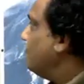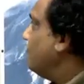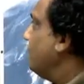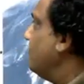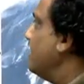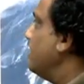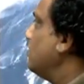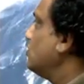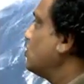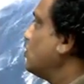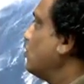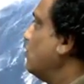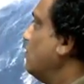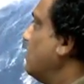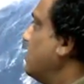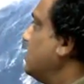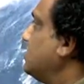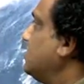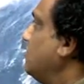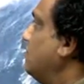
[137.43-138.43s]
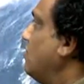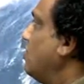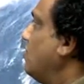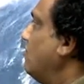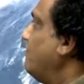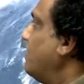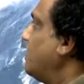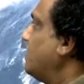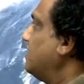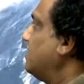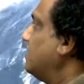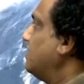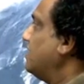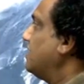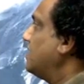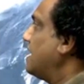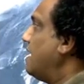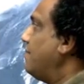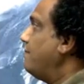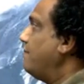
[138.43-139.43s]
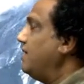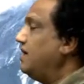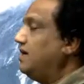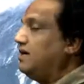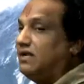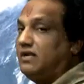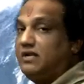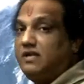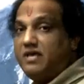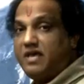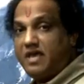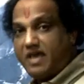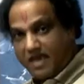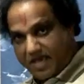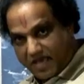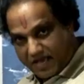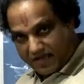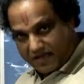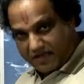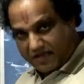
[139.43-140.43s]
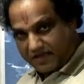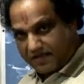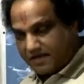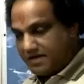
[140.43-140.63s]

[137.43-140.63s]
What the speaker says: we have shown by symbol vector capital A.